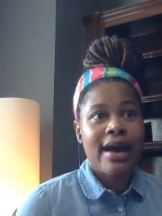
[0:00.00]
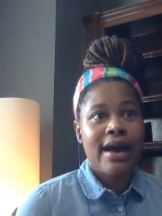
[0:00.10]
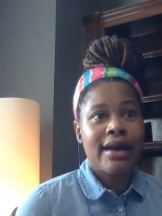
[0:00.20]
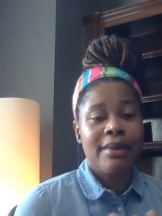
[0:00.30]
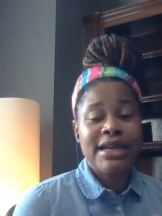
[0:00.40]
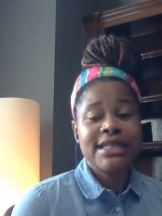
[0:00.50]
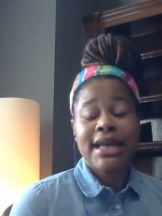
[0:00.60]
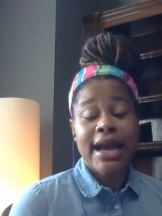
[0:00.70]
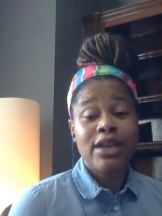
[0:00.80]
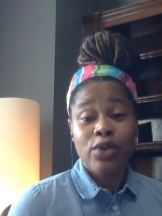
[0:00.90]
I'm
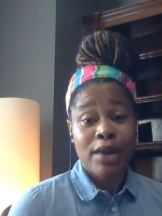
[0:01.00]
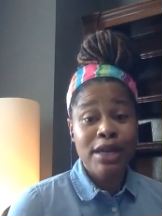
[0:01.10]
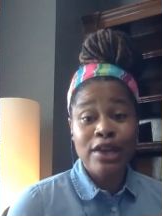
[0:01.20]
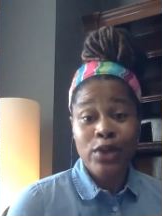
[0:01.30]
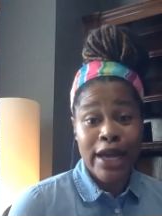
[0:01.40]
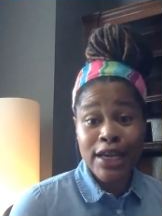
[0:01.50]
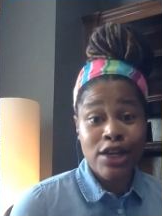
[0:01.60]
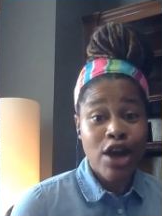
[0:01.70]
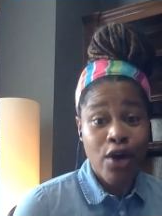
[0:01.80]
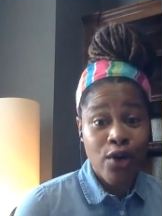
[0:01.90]
excited when I can
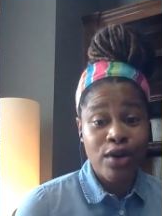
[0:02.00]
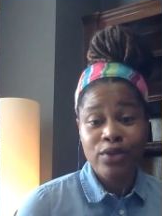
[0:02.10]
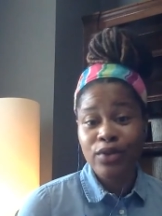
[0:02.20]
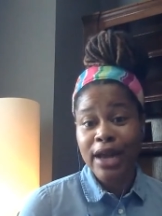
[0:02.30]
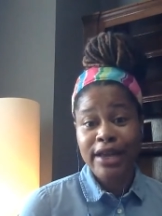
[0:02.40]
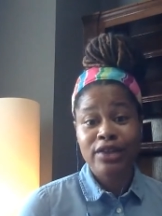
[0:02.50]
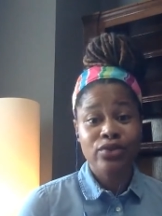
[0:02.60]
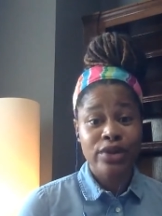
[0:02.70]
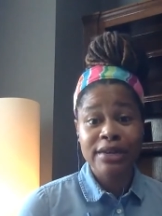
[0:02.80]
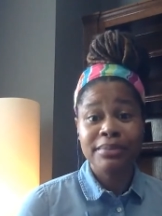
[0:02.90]
code and when I can
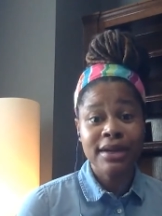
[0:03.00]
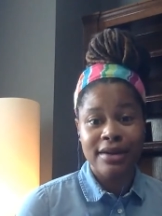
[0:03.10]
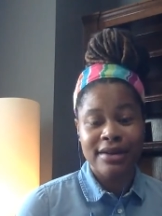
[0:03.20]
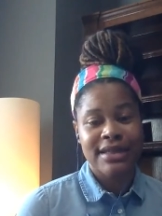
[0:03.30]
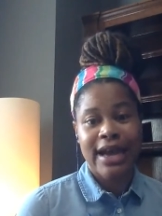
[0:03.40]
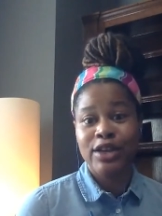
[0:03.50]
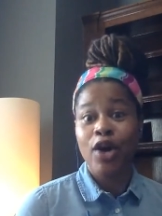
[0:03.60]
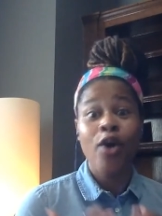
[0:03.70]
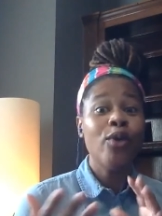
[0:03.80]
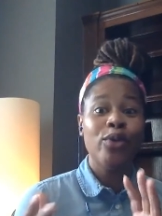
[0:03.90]
read books. I
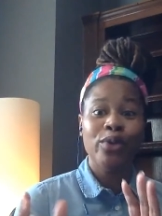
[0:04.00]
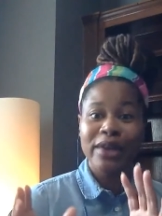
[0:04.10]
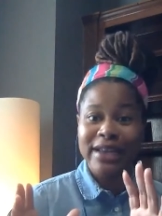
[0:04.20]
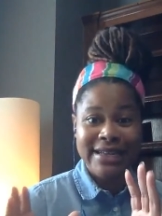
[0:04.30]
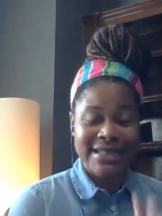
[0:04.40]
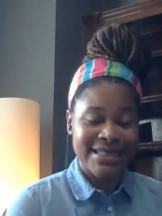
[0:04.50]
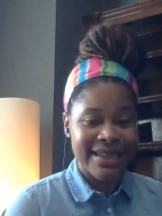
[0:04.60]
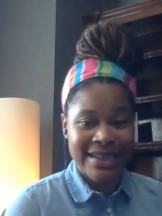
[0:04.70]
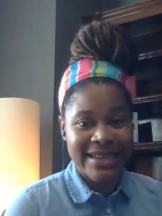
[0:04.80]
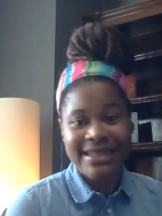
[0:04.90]
don't
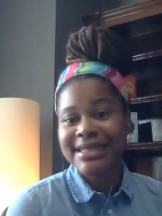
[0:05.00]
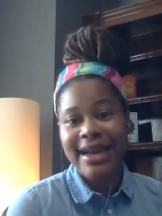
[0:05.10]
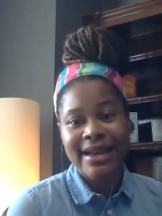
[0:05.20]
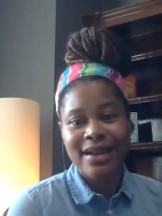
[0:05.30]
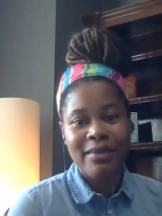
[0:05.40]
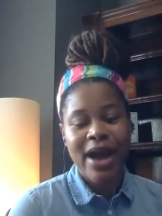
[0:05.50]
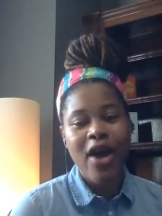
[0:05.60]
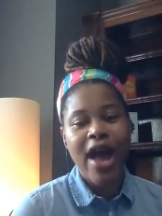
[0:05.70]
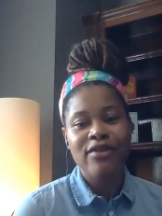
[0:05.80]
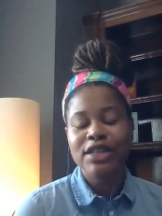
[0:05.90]
get excited about
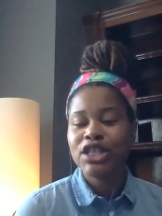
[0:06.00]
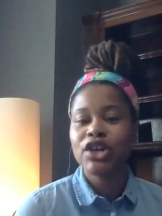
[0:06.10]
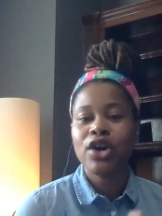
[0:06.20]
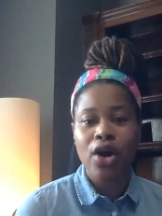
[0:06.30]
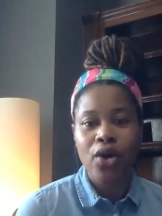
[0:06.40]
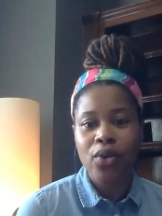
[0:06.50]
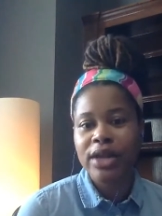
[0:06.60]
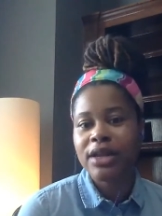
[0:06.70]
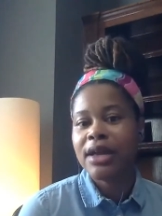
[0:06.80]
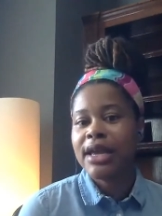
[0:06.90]
having to go
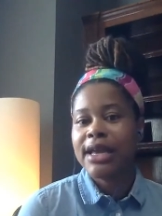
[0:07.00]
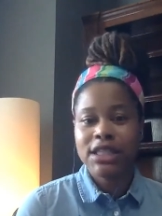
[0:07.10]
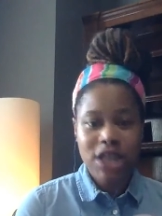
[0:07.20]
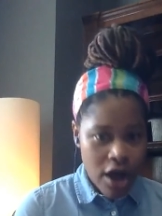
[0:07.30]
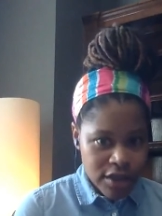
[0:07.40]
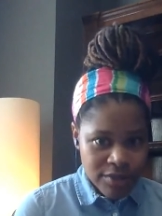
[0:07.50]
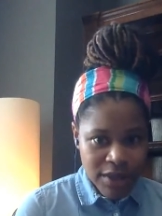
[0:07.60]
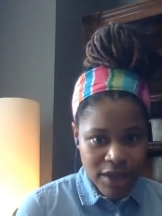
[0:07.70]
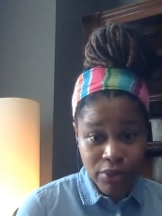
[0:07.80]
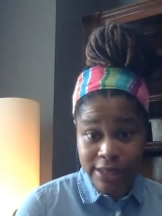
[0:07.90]
and talk to
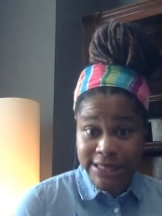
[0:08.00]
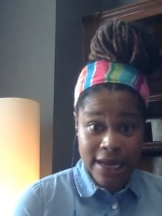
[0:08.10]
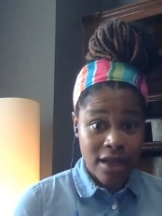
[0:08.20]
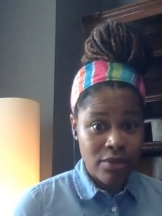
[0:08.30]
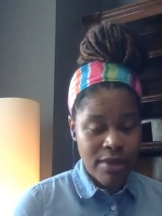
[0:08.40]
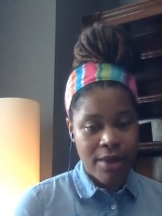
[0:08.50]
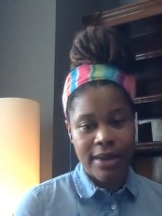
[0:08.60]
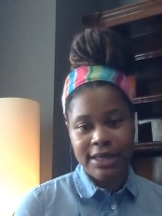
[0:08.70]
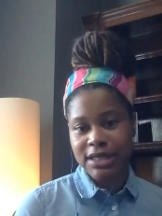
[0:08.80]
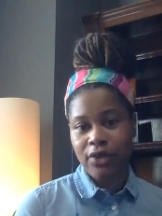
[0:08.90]
people and tell them about
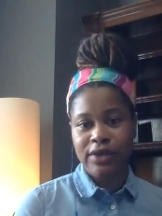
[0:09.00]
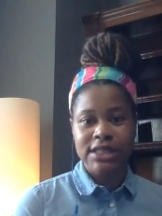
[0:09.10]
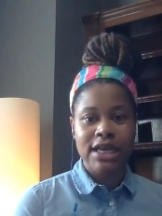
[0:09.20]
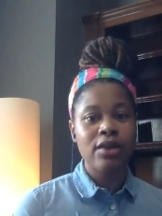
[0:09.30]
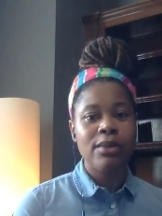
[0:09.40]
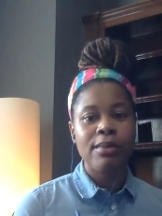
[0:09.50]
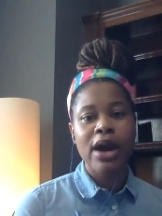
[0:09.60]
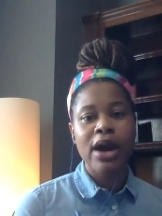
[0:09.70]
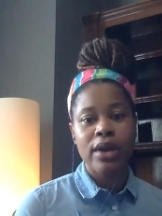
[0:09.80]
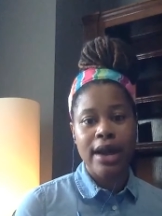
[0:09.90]
myself and tell them
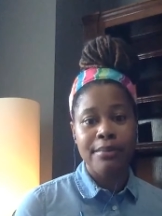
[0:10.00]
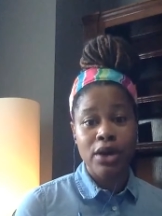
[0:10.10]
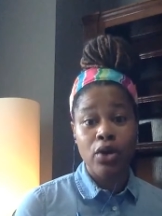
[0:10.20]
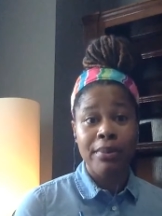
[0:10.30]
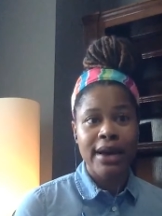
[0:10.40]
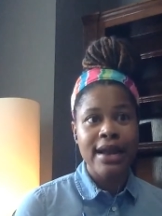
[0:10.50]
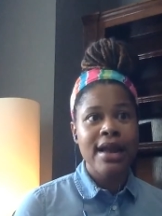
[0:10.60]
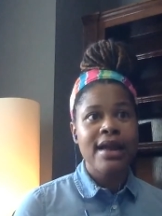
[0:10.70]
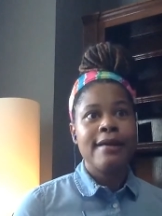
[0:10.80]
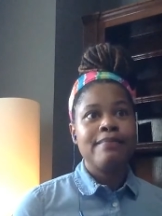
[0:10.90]
about what I built. But
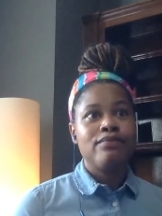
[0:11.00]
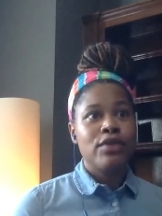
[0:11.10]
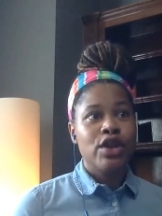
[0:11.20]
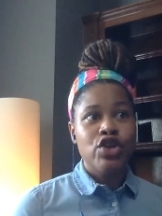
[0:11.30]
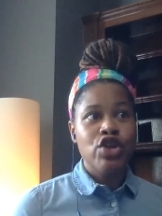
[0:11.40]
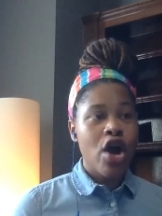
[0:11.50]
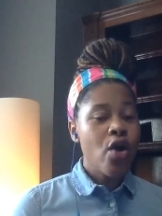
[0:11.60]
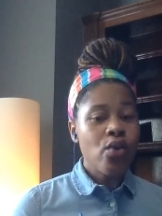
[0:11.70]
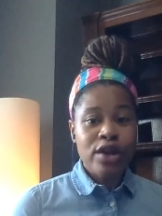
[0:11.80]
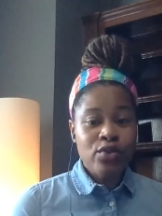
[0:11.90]

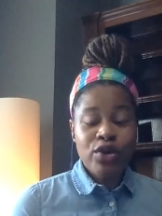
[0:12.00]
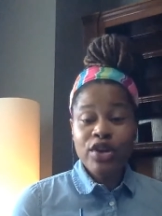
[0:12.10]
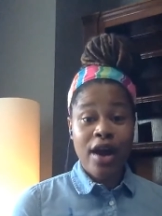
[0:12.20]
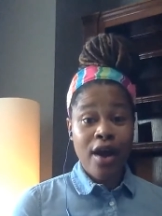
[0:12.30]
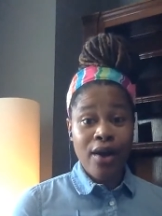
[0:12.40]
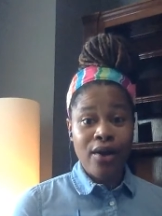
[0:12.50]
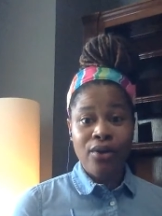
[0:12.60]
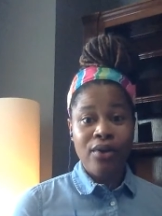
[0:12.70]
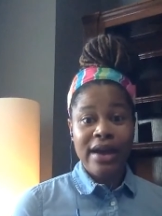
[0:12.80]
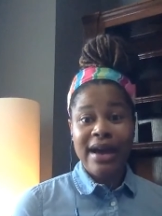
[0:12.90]
no one will
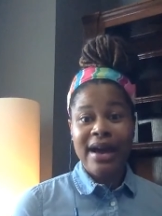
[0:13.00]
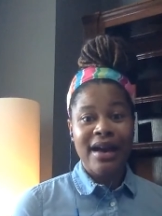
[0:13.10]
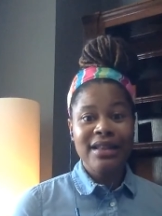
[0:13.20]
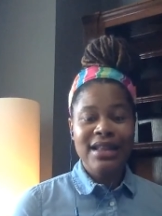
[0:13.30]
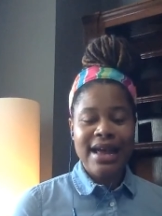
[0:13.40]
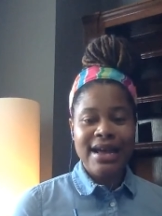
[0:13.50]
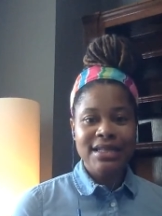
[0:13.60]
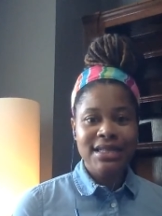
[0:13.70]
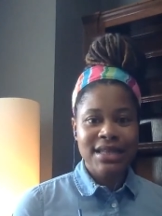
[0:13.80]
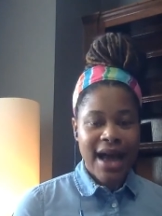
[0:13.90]
know
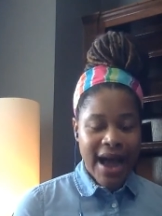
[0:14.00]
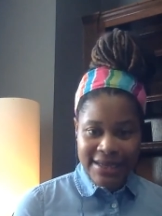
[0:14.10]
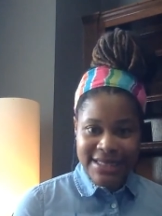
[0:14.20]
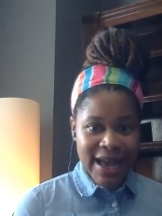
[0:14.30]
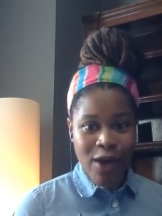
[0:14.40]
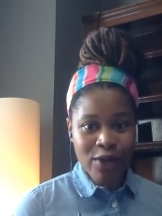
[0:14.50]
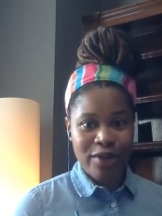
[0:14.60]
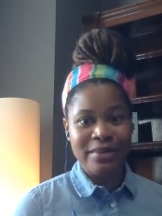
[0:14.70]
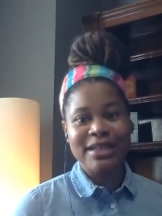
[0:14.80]
unless I tell them.